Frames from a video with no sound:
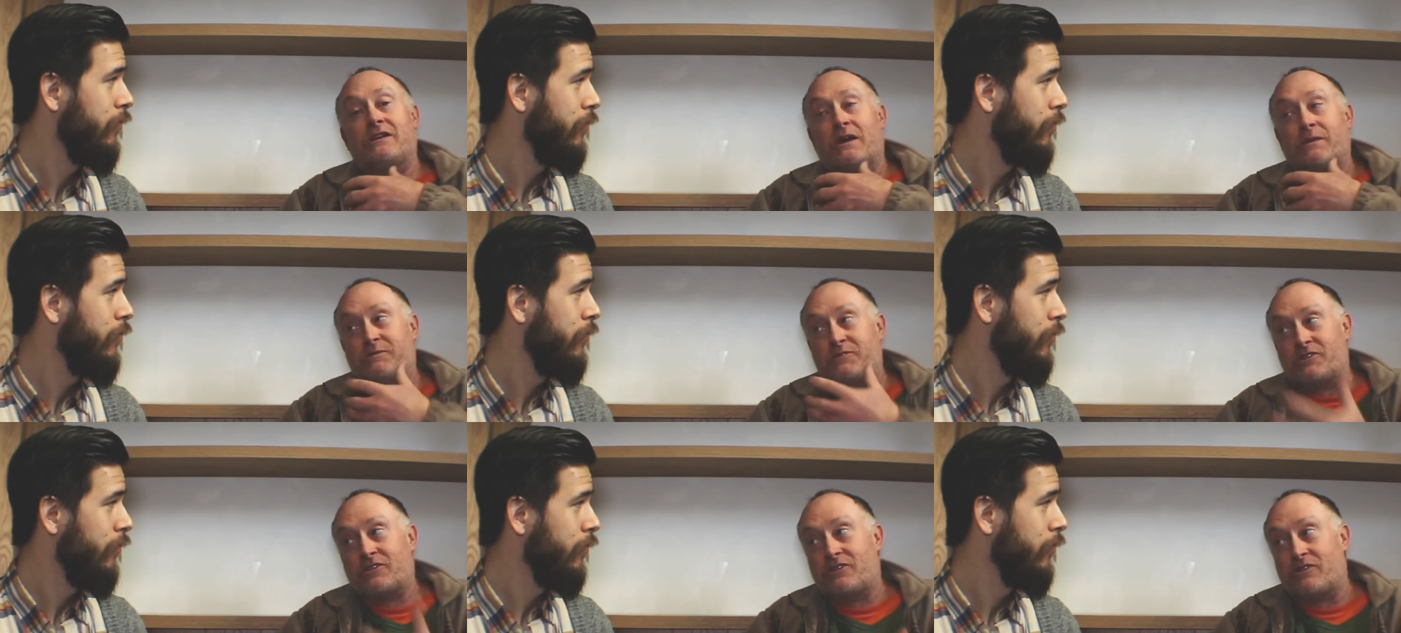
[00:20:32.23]

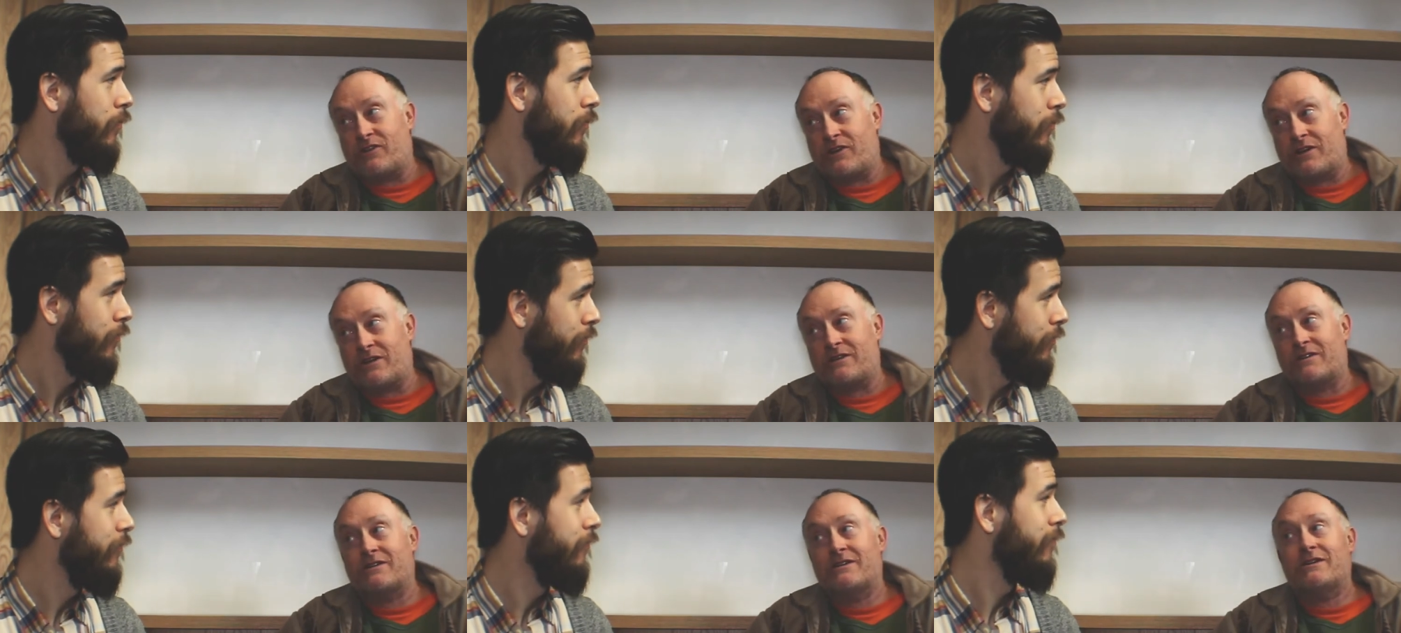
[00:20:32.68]
Speaker 1: I'm still
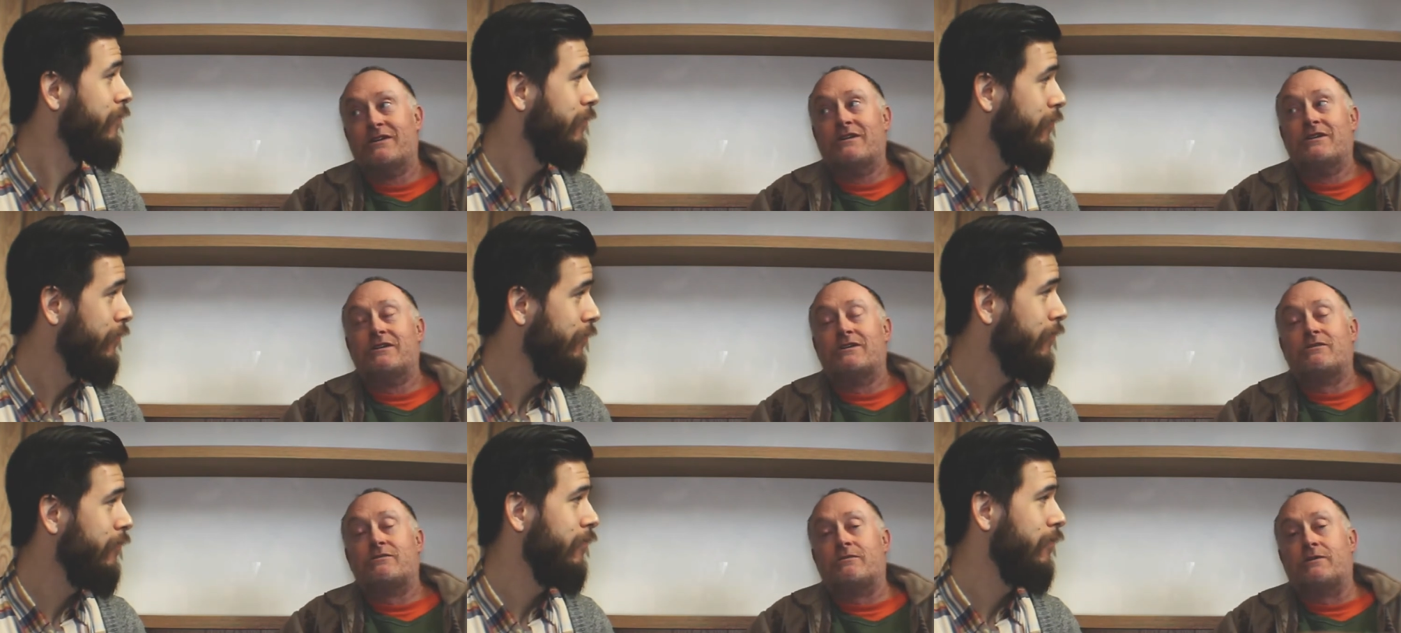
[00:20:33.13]
there.
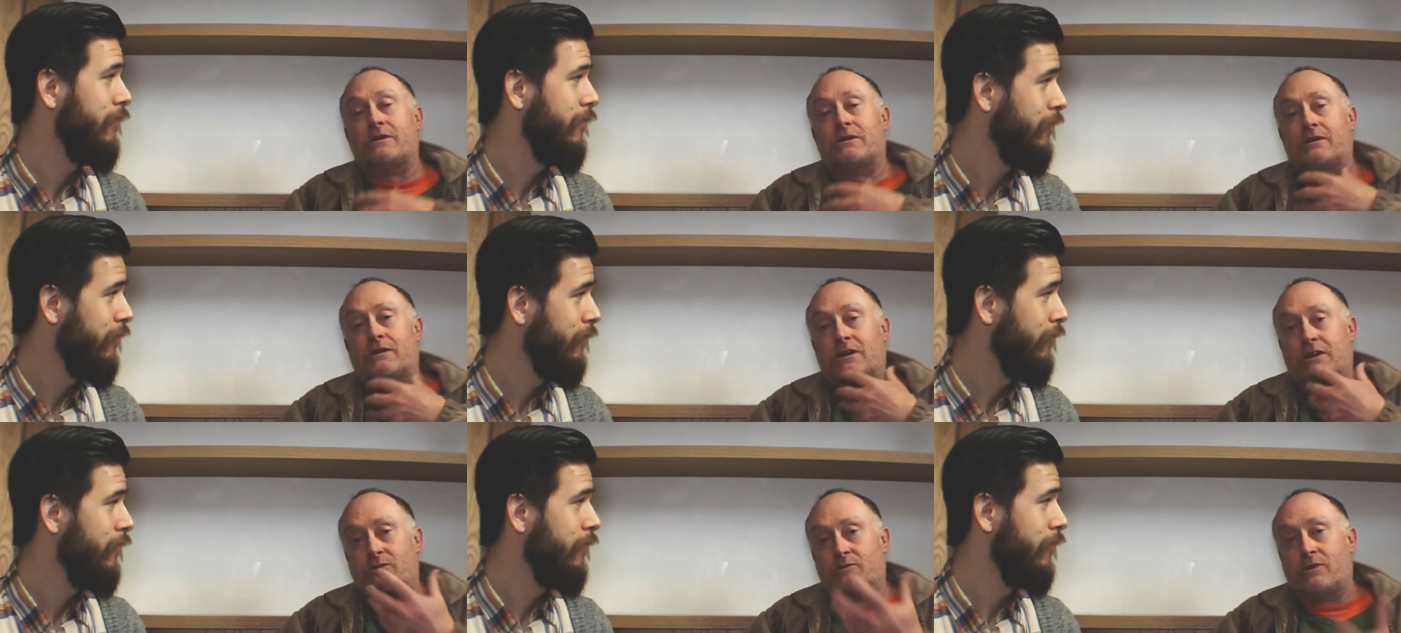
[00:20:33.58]
Mm-hmm.
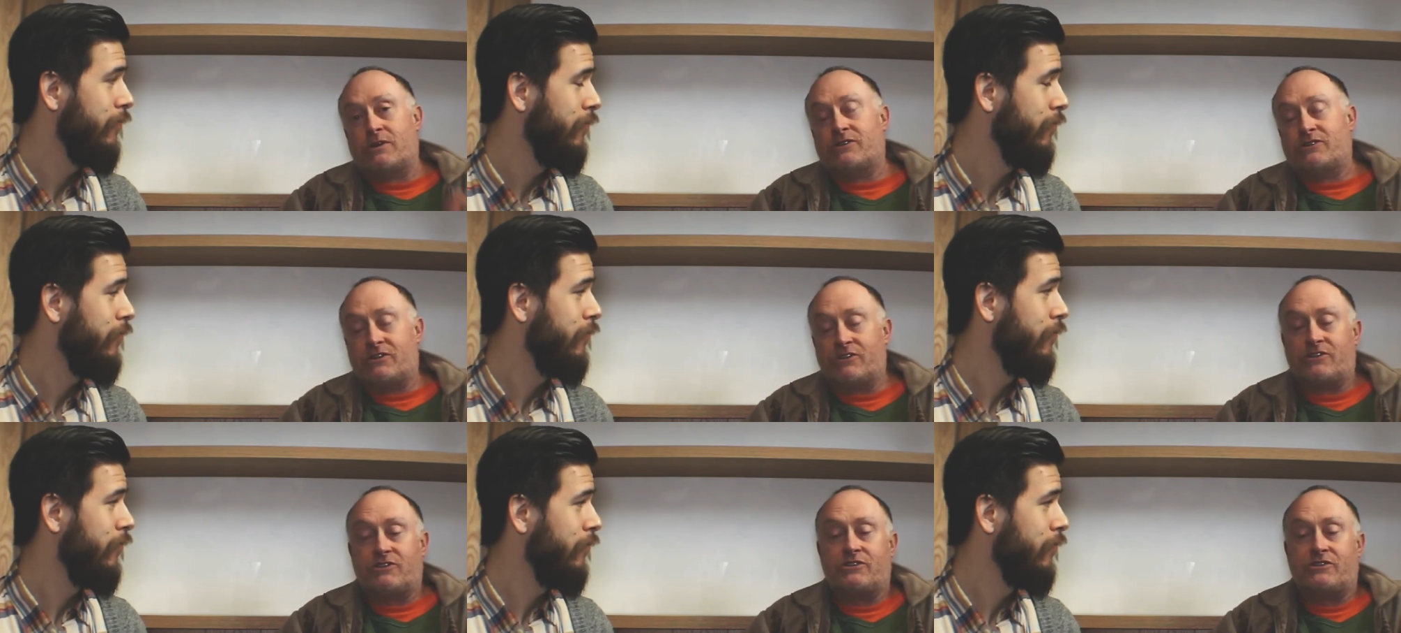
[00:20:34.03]
Well,
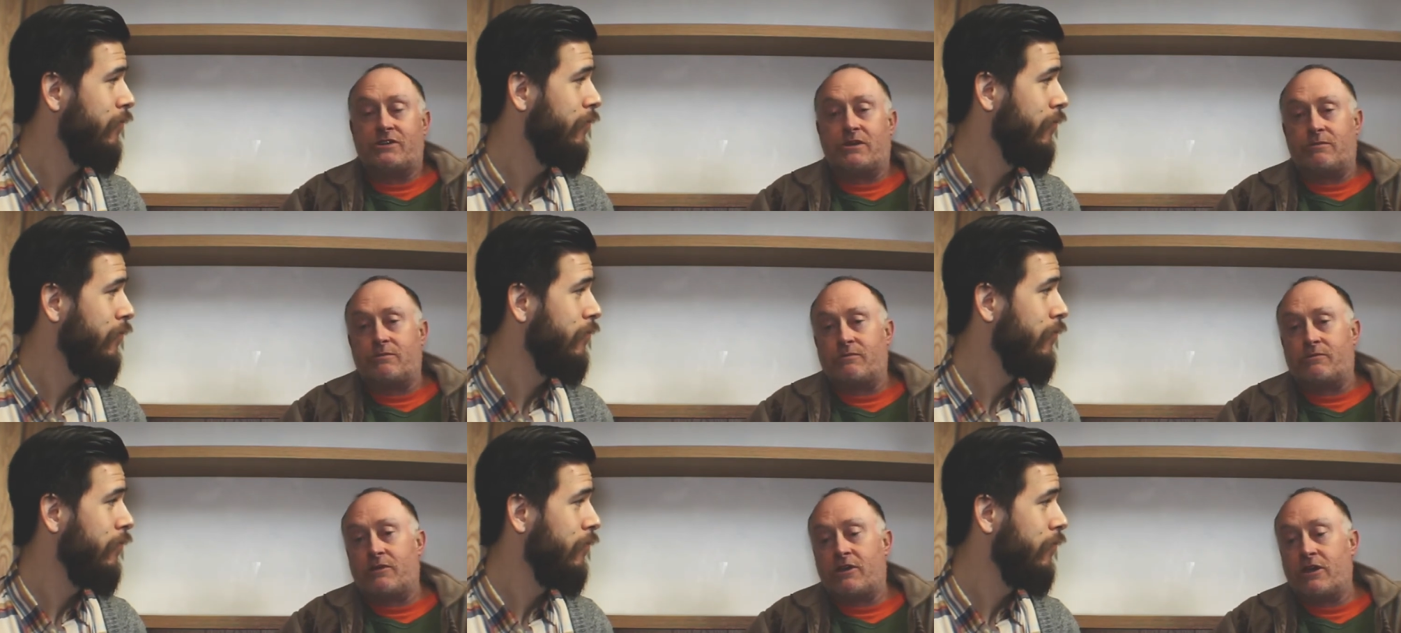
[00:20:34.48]
likewise, this is
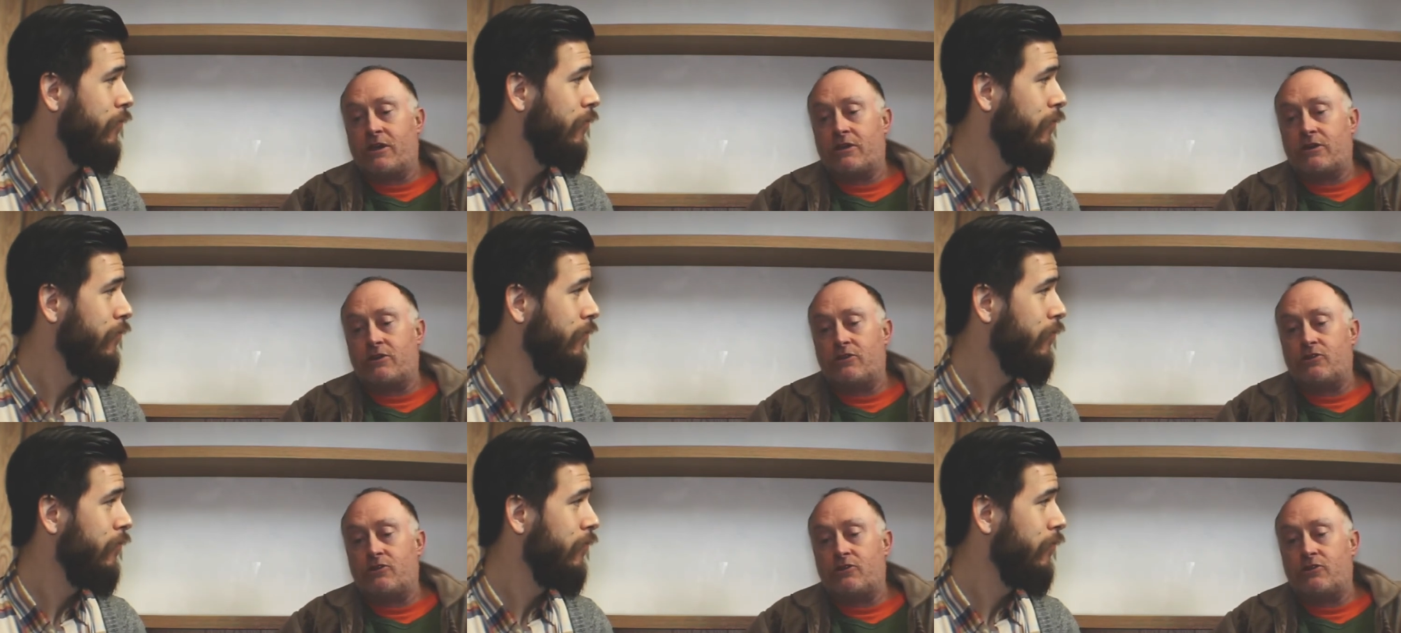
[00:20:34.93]
some kid